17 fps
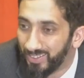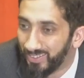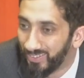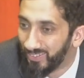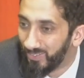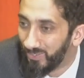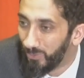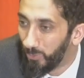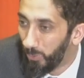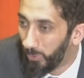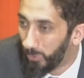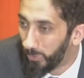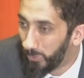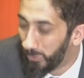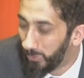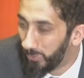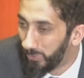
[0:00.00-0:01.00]
you know,
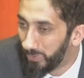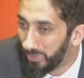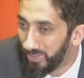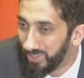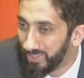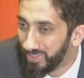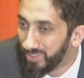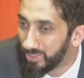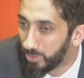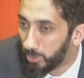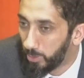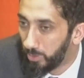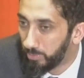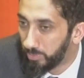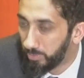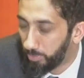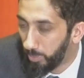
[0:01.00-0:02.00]
hudud, these
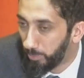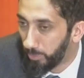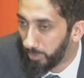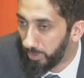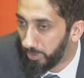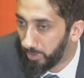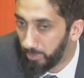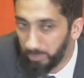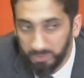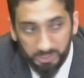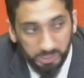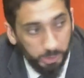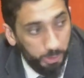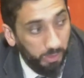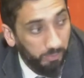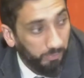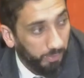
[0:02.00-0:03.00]
terms, people hear them and they
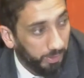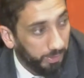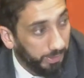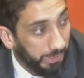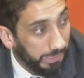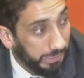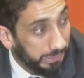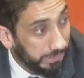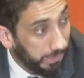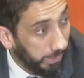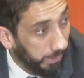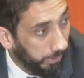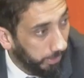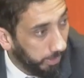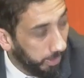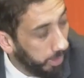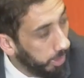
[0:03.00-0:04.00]
shiver and they get
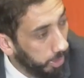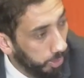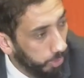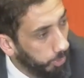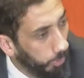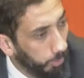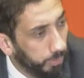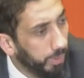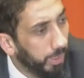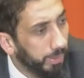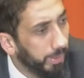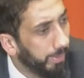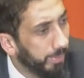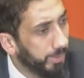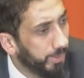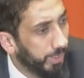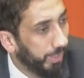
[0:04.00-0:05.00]
scared. Don't tell
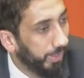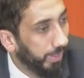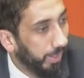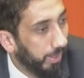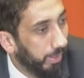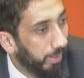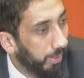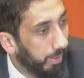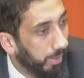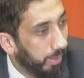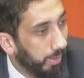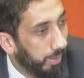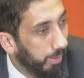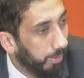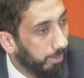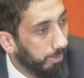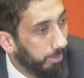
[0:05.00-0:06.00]
them it's Sharia.
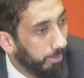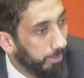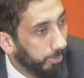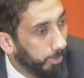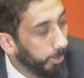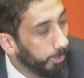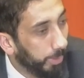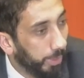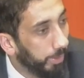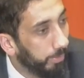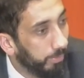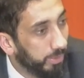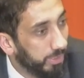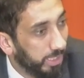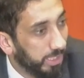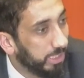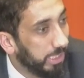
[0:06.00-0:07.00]
Don't tell them
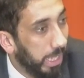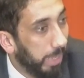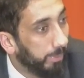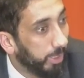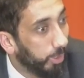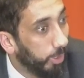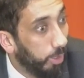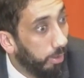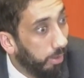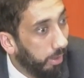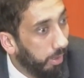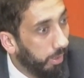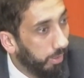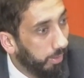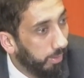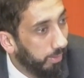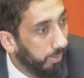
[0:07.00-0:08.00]
it's Islamic law.
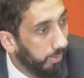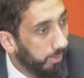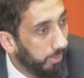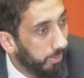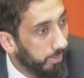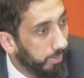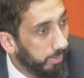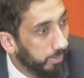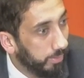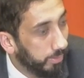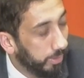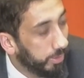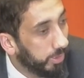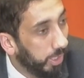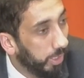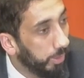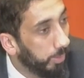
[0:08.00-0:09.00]

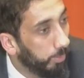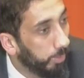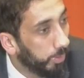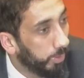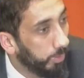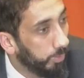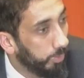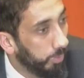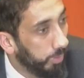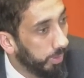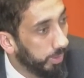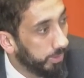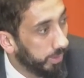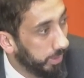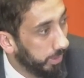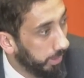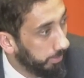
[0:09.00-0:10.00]
Just tell them what the rule
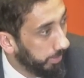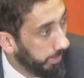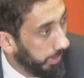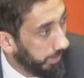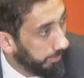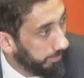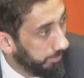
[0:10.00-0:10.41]
is and they'll be like,